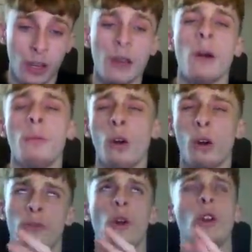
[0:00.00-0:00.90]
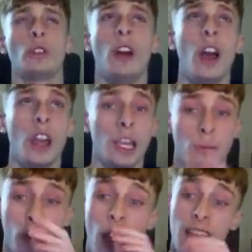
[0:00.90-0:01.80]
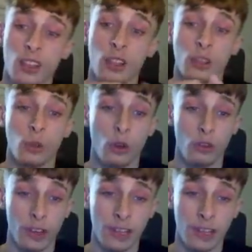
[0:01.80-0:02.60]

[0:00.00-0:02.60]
Like, more focus on the highlights. But as a story,